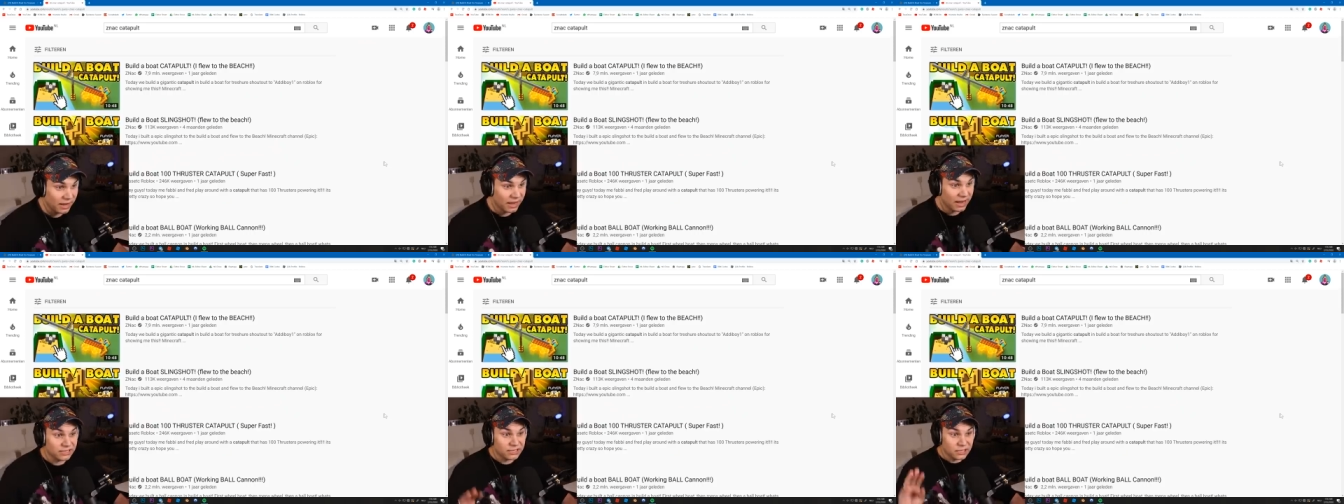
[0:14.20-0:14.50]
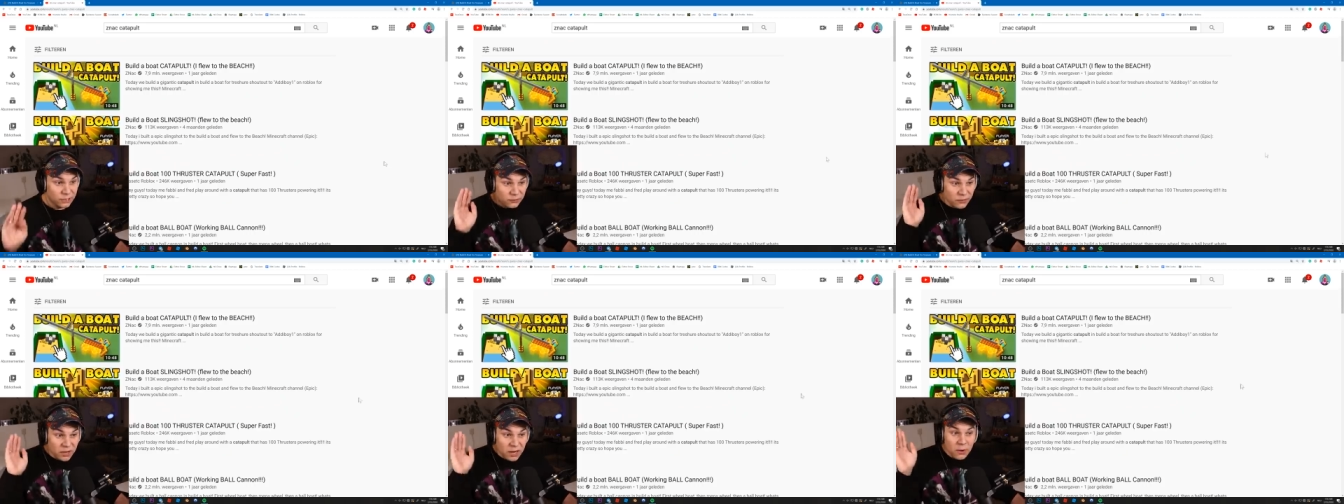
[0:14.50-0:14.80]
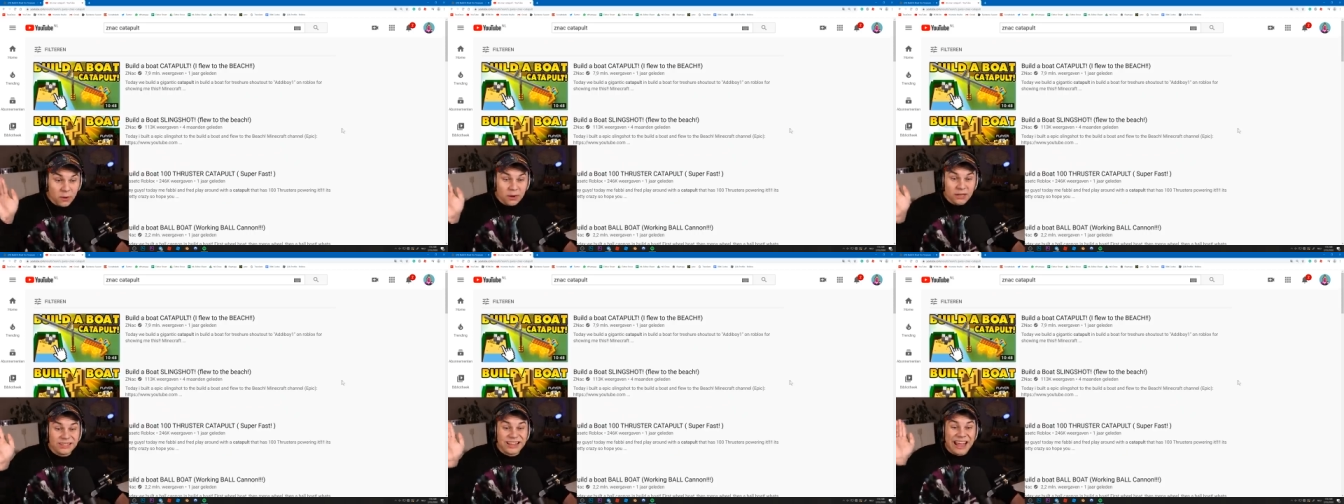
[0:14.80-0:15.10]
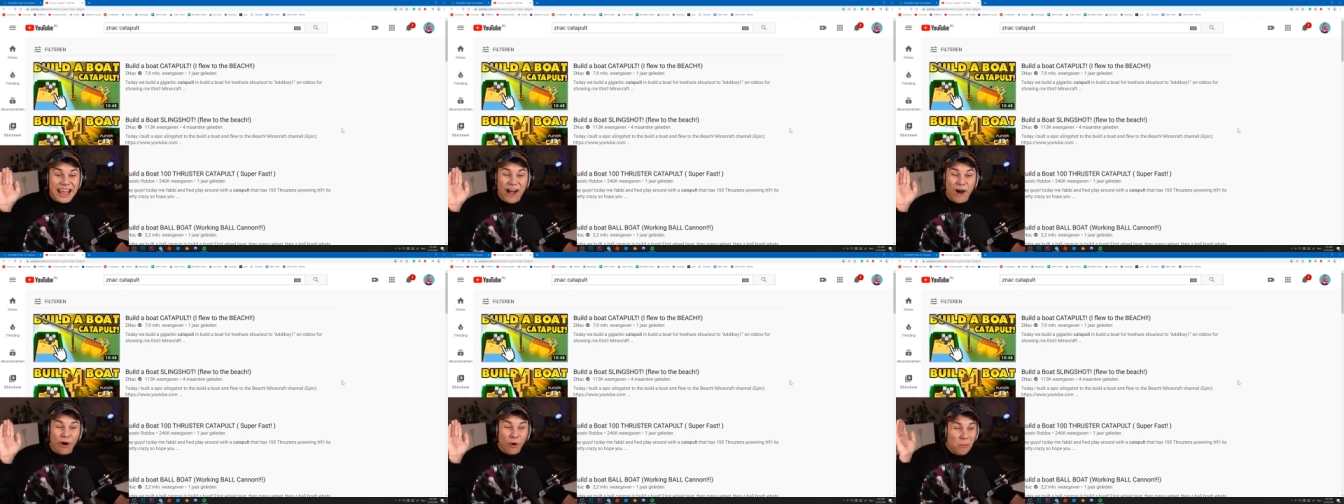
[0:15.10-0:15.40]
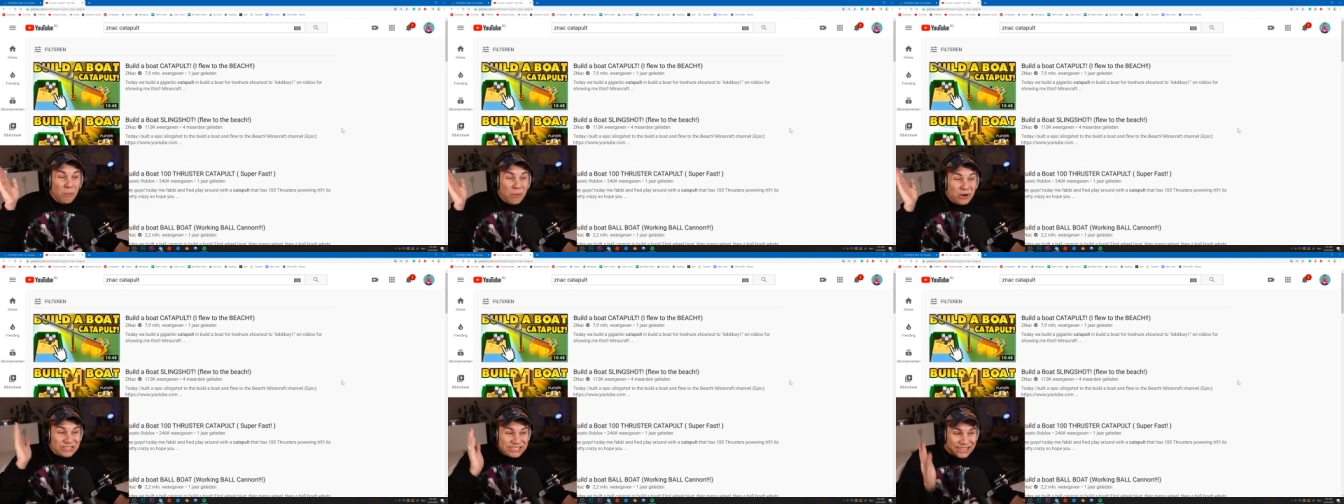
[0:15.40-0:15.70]
yeah, guys, this video got
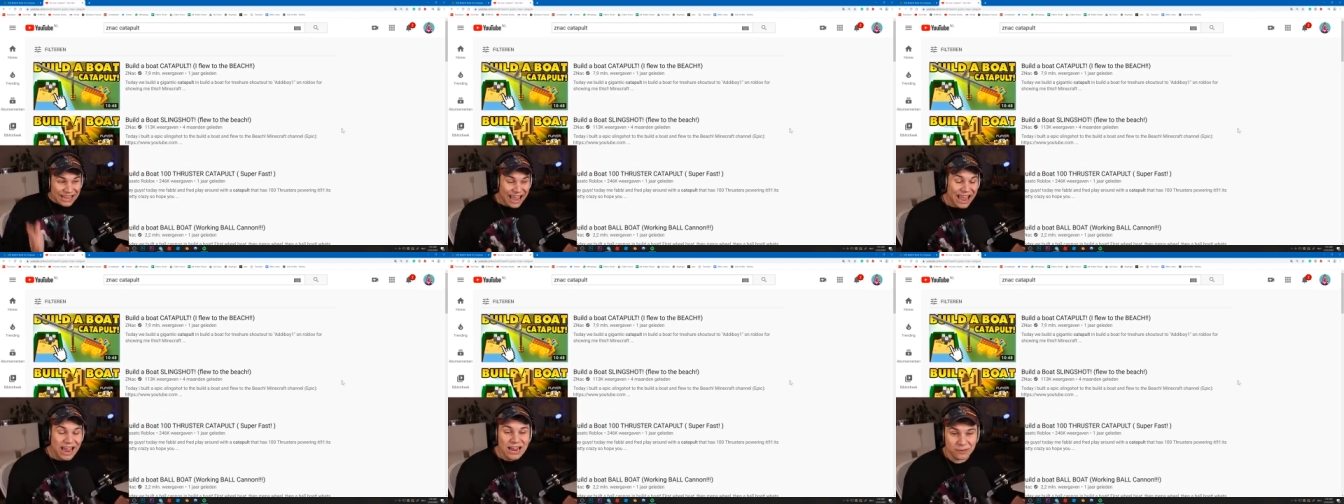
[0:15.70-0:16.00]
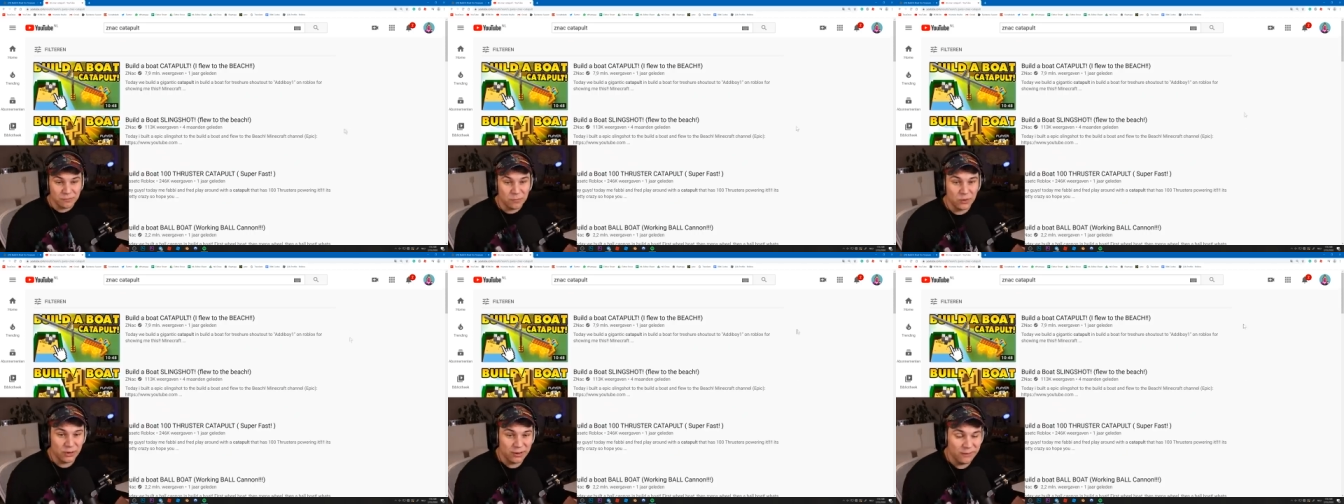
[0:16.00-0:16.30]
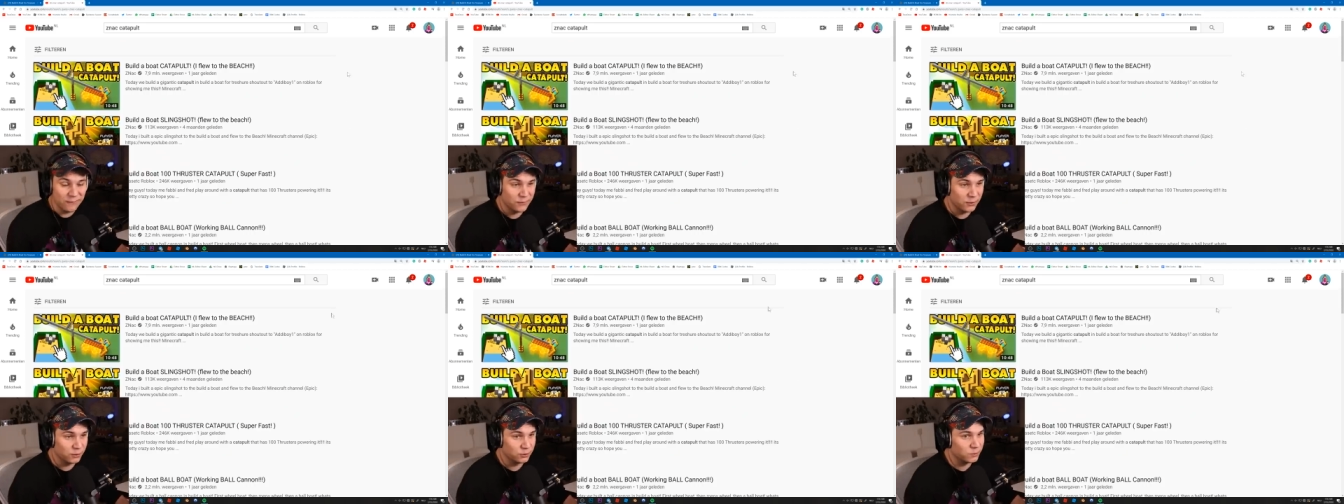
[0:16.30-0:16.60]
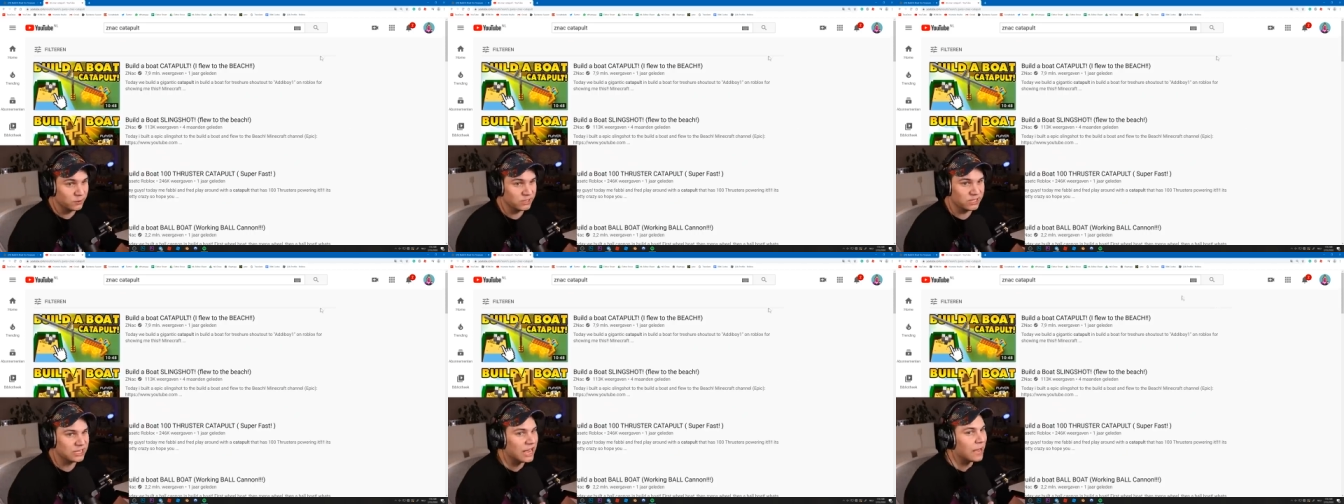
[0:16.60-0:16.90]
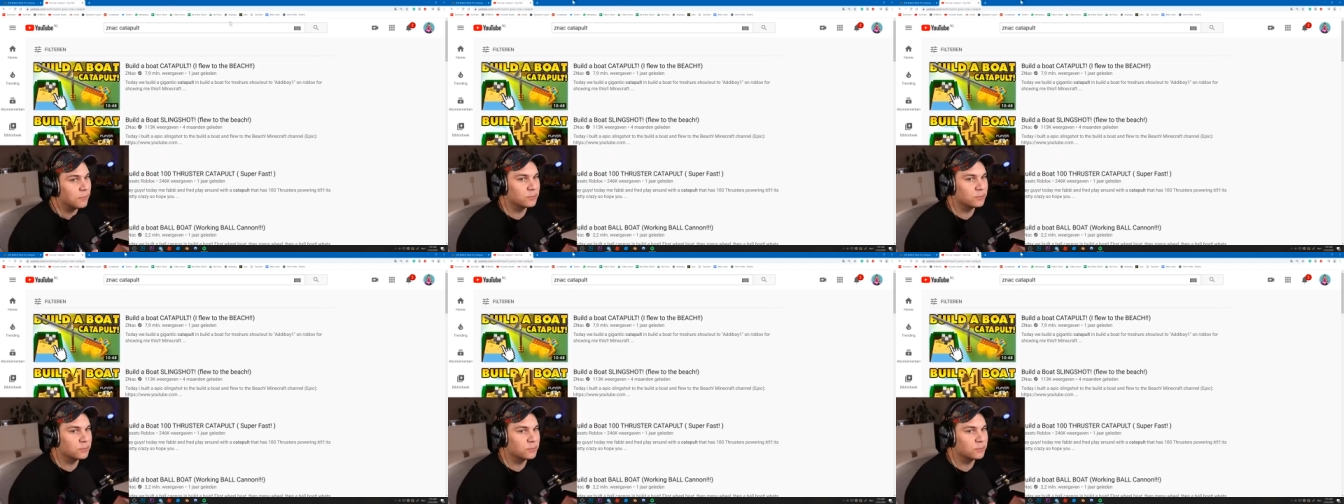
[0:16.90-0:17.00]
almost 8 million views, which is